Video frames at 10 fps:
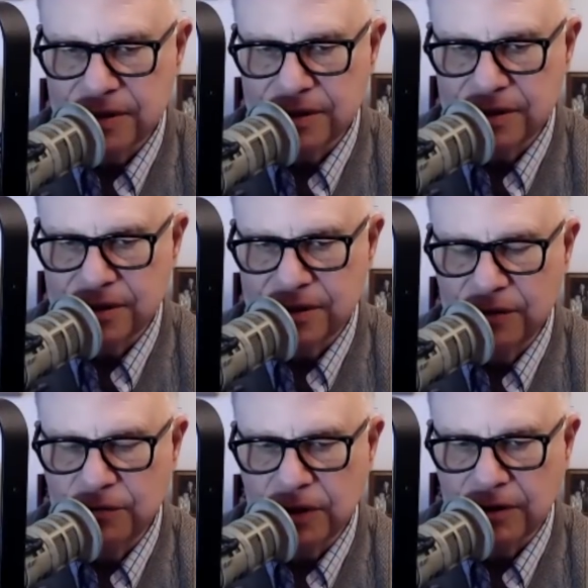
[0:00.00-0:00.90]
she
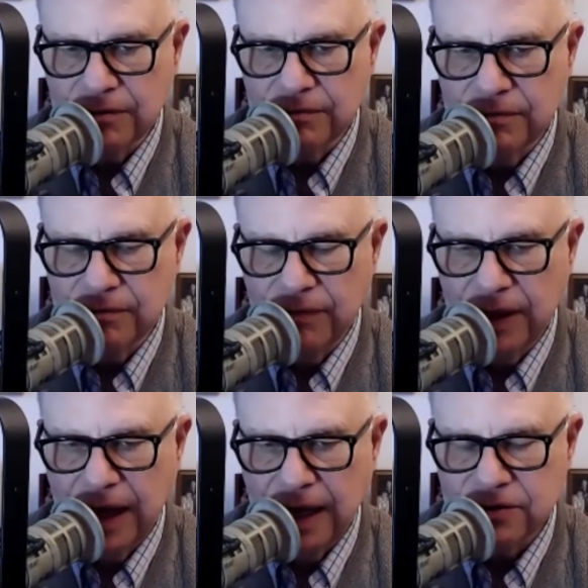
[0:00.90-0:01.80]
will
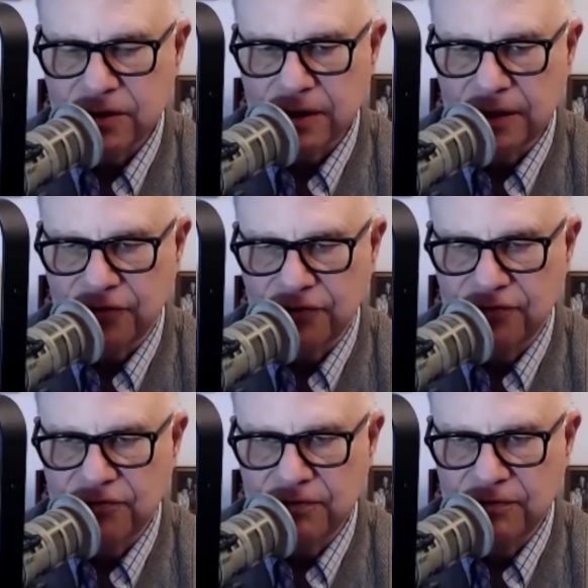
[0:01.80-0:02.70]
actually
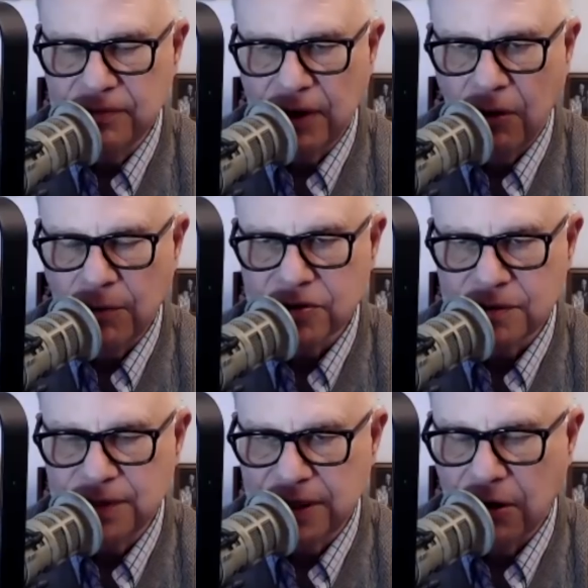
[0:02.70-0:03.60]

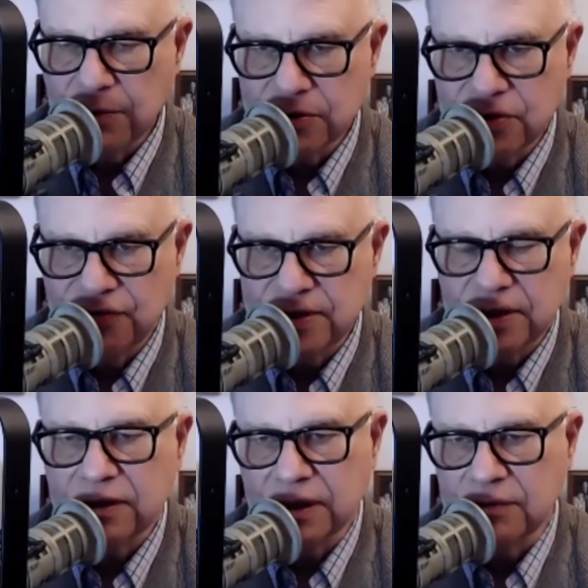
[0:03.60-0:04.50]
almost
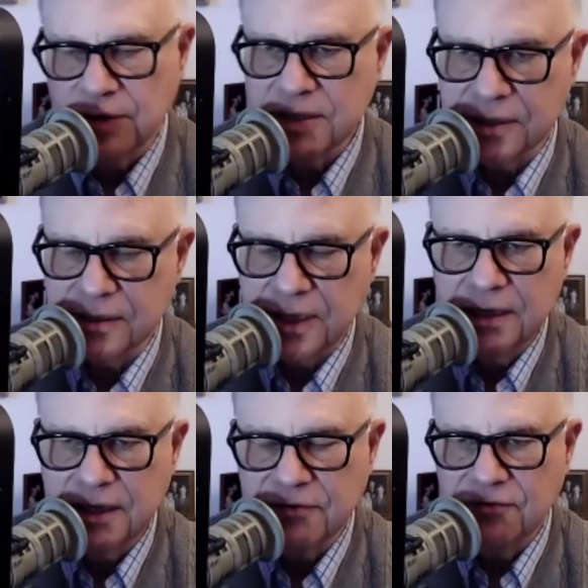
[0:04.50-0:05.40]
physically present. I
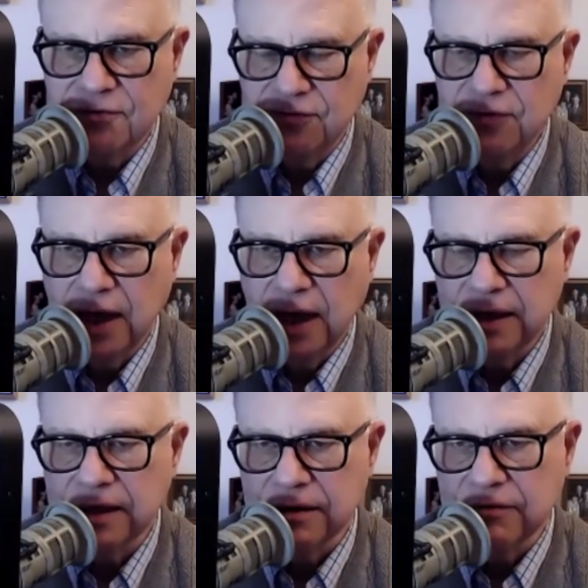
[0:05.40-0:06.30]

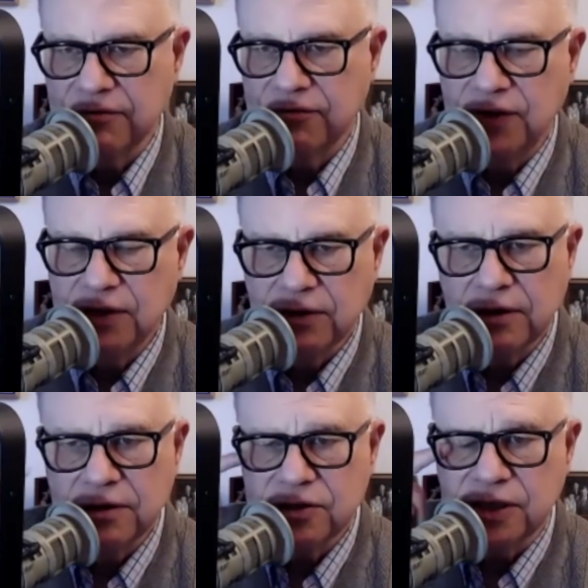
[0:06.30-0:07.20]
can feel
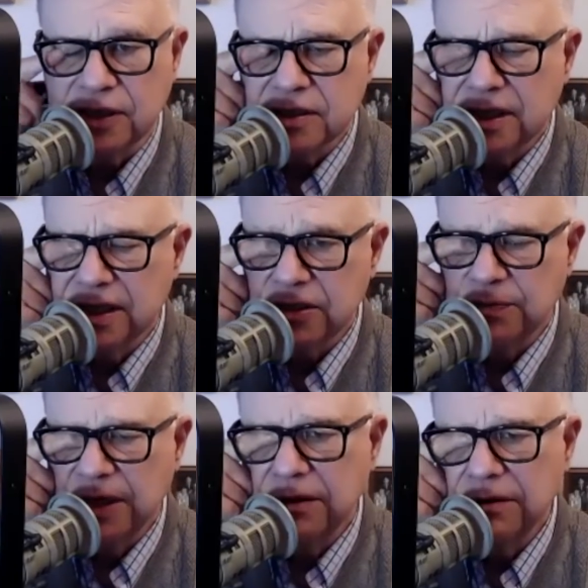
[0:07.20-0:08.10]
her. She has kissed me.